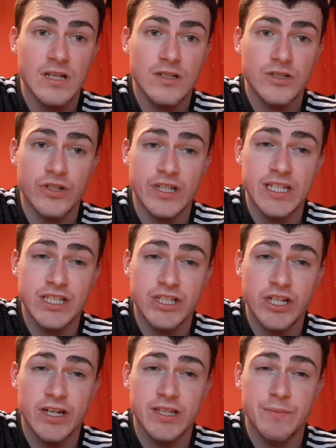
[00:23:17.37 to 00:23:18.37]
So these
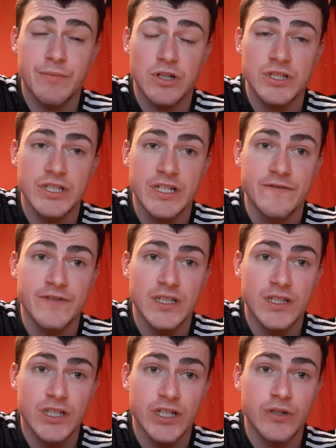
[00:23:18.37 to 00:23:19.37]
certainly positives
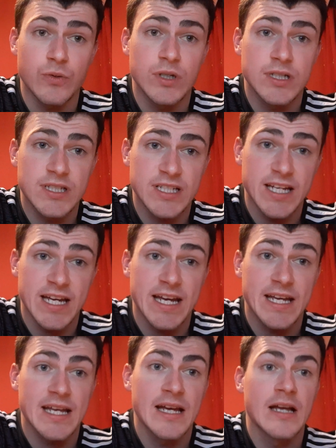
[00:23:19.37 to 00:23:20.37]
to
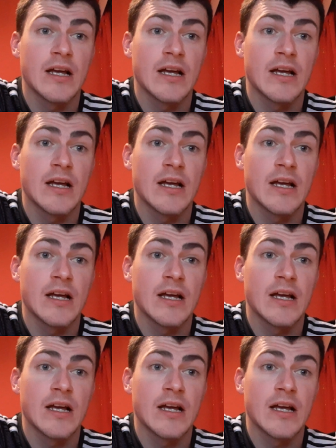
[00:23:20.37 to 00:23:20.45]
take.